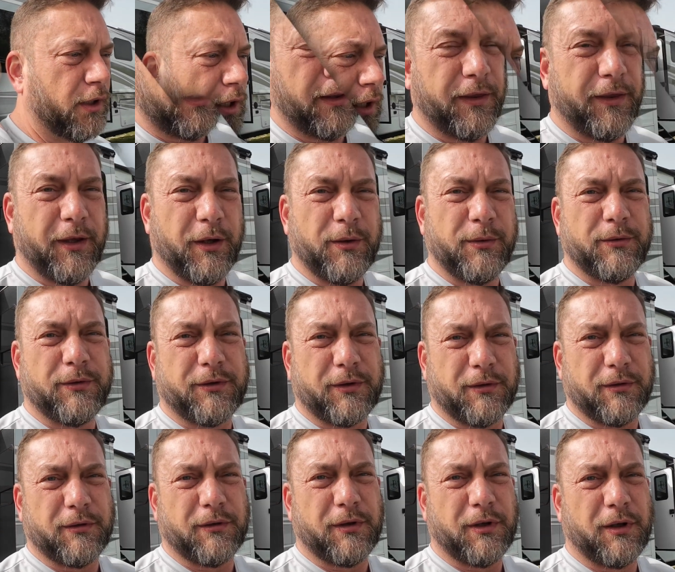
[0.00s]
Those
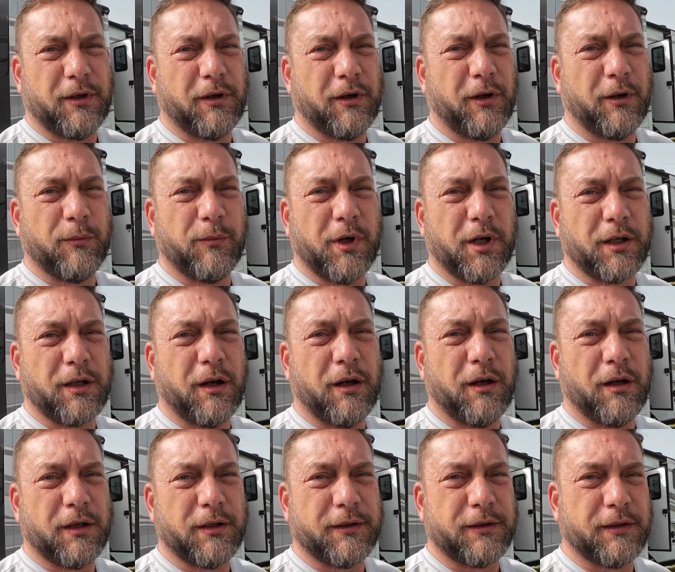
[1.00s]
are what
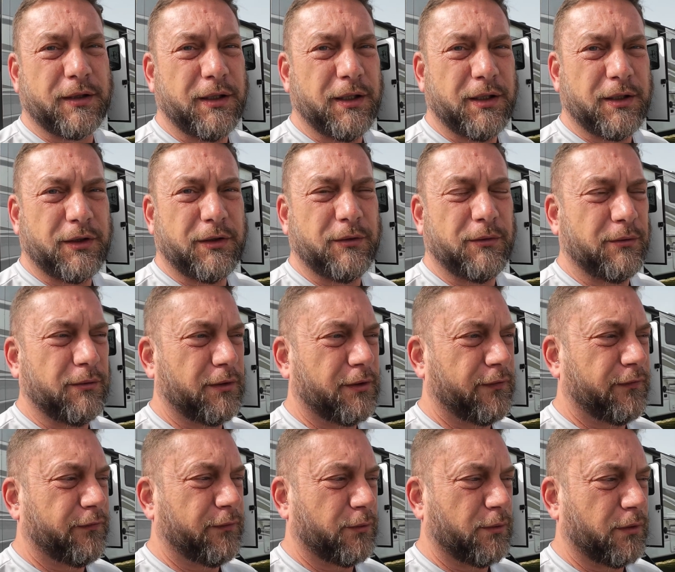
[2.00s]
cause issues
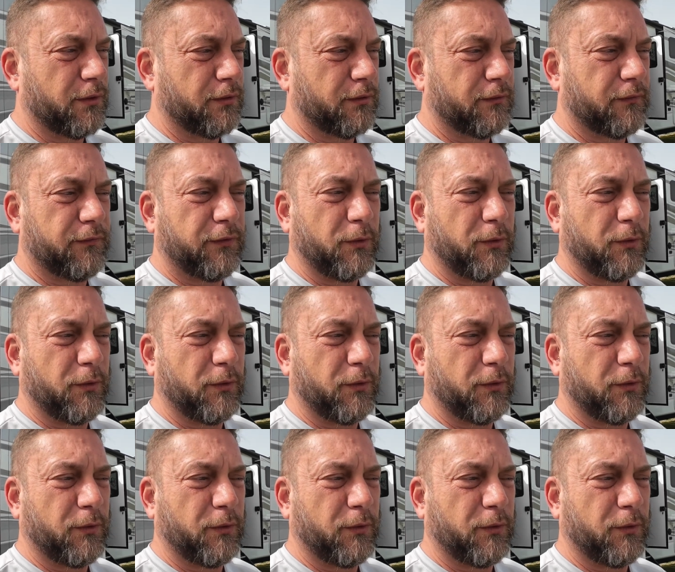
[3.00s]
for